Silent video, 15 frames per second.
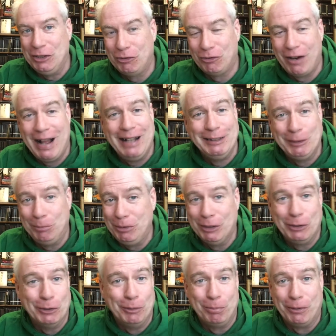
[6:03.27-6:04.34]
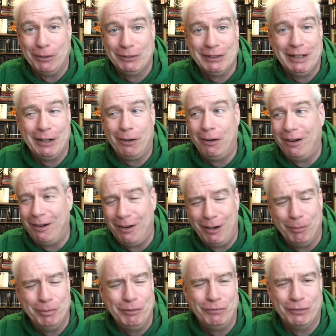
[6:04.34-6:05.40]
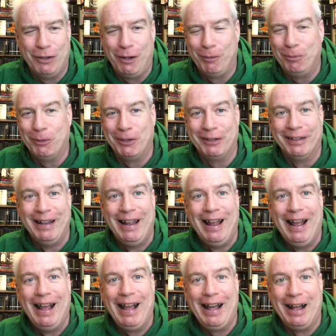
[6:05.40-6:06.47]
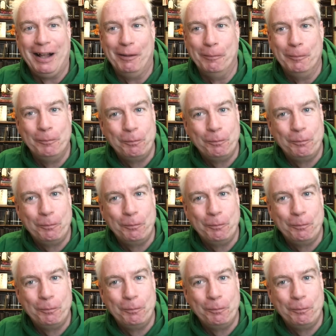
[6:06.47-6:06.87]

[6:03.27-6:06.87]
tries to be a good person in a horribly flawed world, uh,